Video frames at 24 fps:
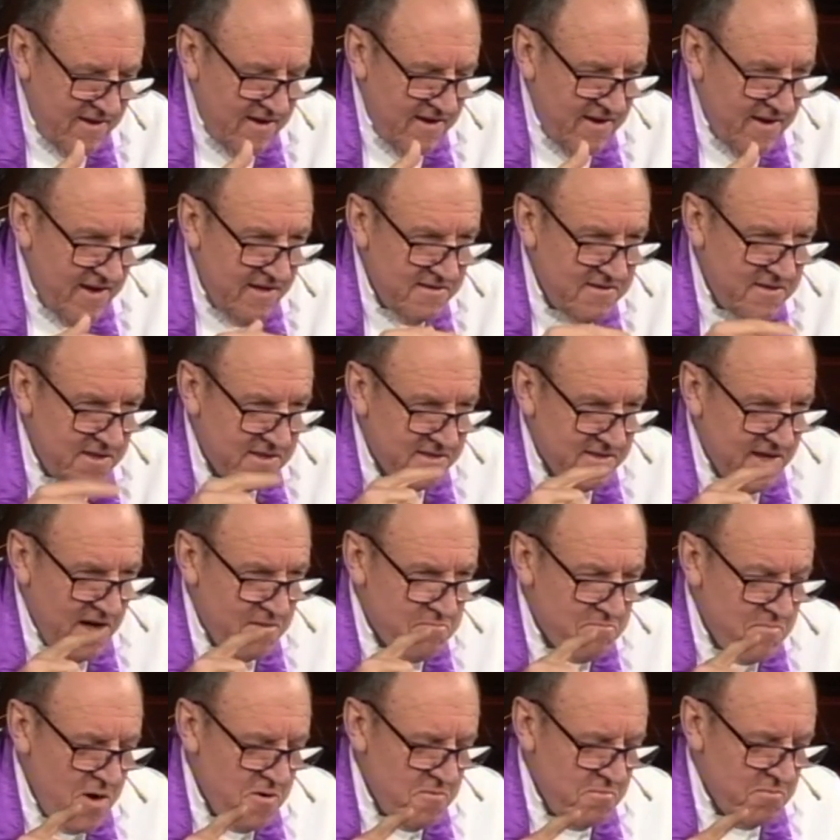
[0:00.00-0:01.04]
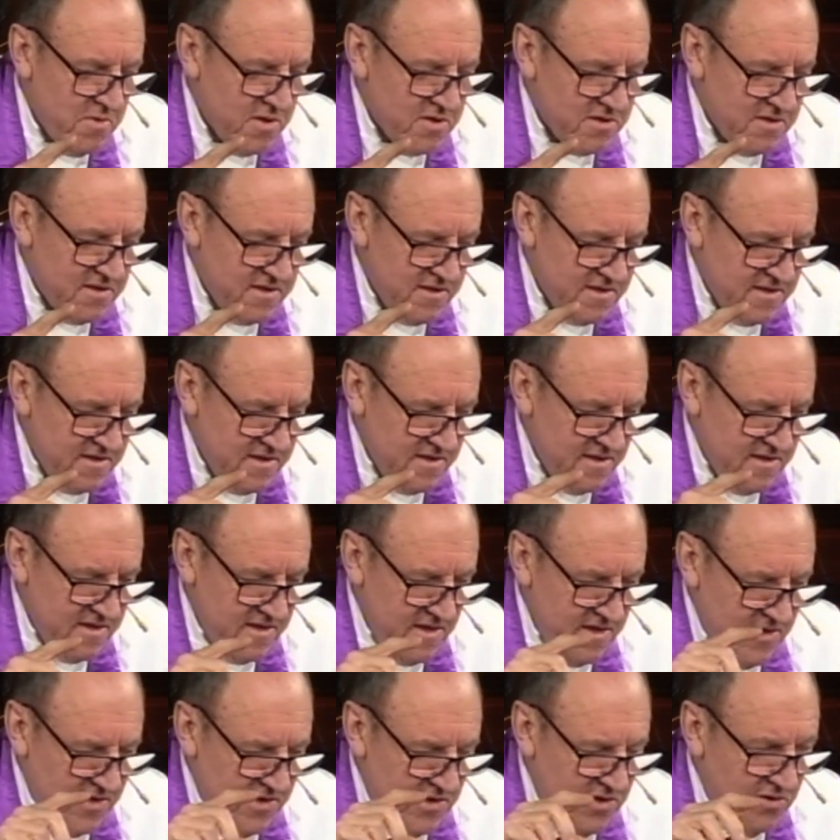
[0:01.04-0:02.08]
And at that moment,
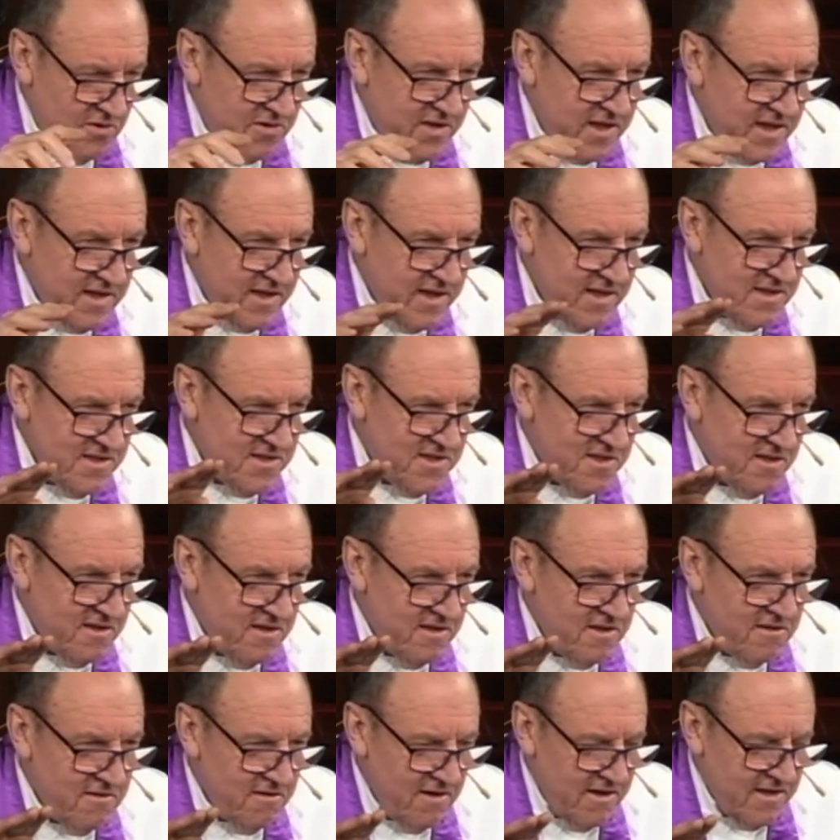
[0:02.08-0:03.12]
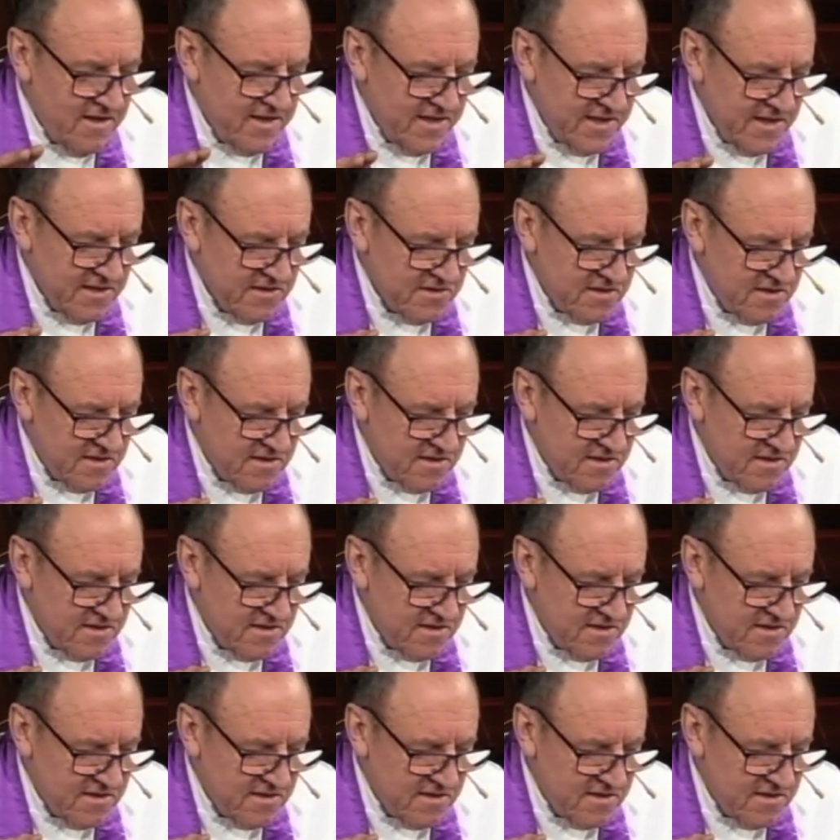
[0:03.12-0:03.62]
looking into her eyes,